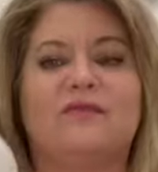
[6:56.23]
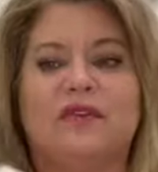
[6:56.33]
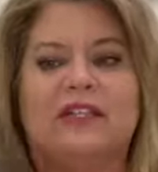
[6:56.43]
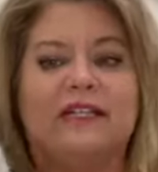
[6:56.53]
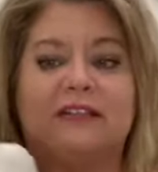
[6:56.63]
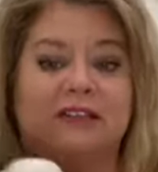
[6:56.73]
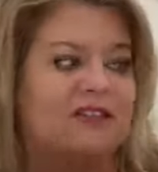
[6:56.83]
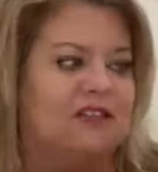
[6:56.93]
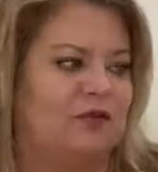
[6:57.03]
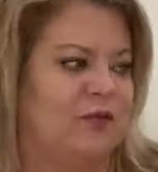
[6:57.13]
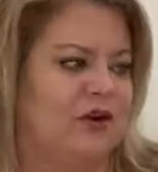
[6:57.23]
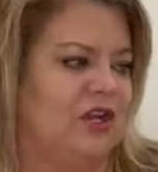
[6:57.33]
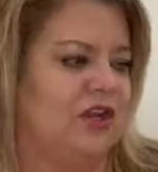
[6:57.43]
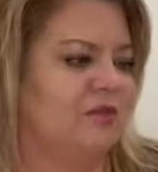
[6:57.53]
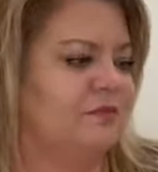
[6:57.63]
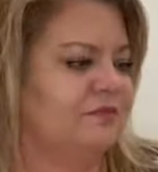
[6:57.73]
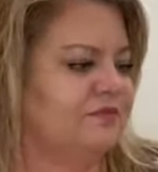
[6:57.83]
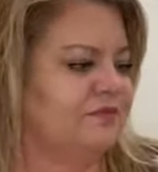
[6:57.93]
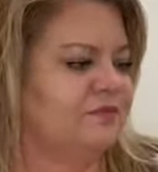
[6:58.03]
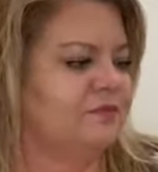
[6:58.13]
really looks super cute.
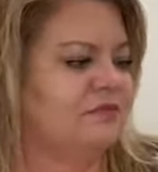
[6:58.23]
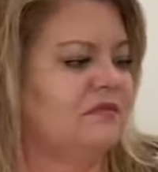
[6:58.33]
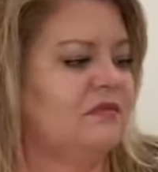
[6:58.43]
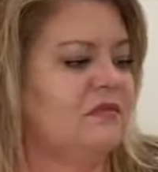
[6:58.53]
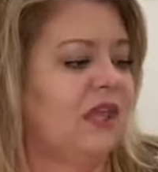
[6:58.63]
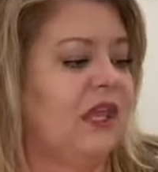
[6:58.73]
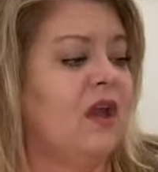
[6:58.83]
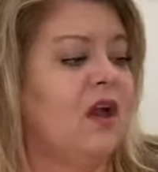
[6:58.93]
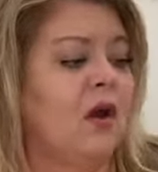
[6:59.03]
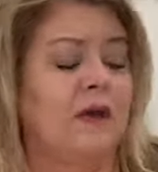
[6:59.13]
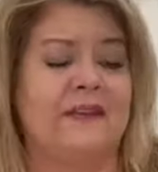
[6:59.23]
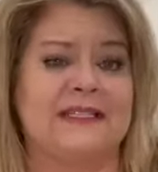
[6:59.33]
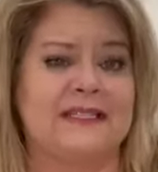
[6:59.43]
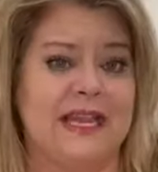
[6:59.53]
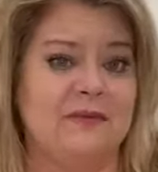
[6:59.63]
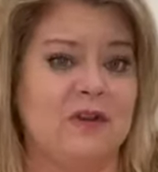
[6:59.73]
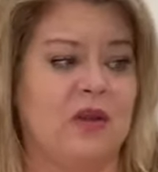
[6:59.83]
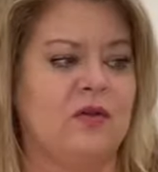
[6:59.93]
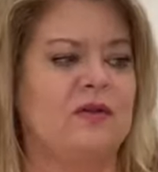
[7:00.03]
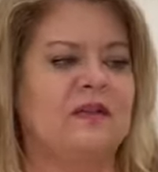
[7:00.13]
On that same
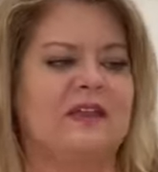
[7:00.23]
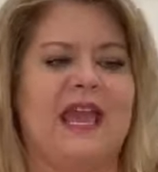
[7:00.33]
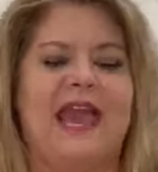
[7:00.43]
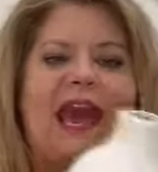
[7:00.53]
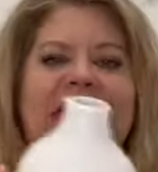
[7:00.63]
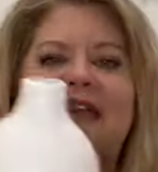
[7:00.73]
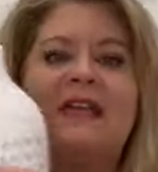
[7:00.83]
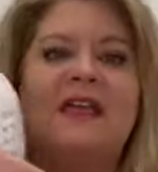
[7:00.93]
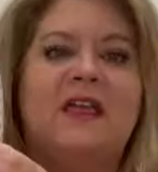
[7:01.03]
note, they had